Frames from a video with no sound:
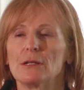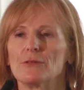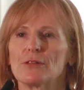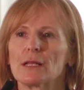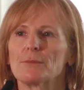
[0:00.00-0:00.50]

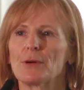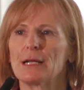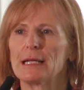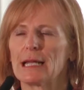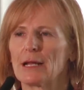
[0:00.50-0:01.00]

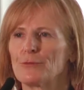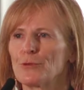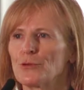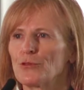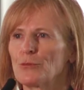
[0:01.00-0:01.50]
celebrating an
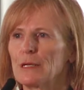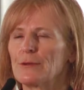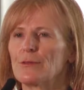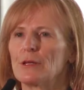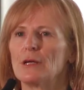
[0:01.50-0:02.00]
anniversary
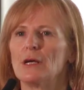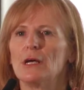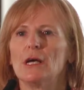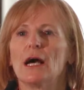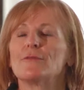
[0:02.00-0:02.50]
of the
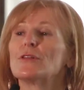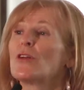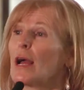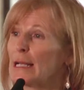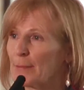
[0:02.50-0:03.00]

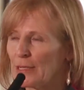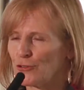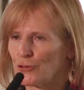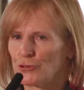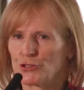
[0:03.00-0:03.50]
Dynamite
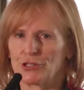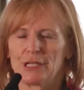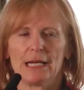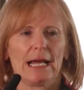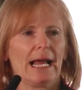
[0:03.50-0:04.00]
Church.
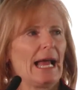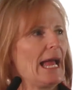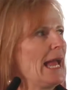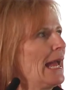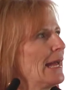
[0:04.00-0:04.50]

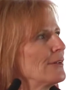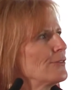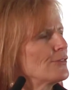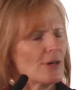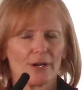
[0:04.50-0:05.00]

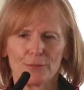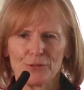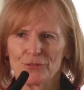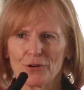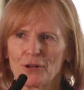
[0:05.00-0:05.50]
And we
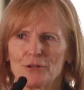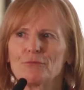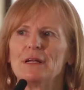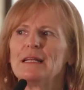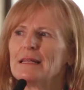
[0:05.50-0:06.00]
started
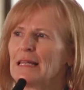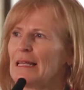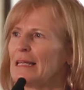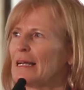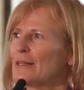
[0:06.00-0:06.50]
reading
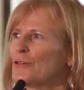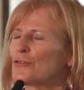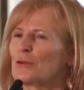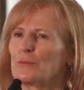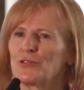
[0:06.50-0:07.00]
the
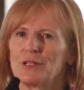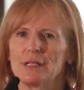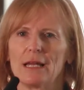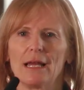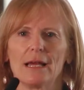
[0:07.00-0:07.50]

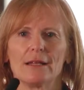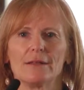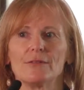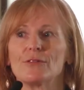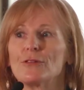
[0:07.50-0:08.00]
description,
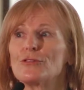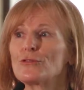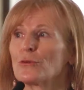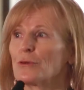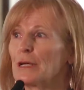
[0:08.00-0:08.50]
and the
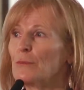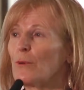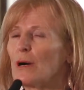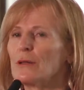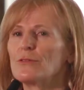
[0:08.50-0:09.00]
story
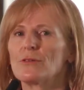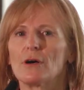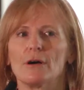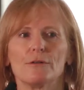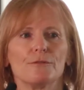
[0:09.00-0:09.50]
was
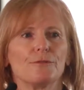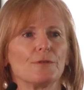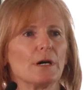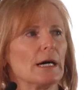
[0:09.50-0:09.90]
of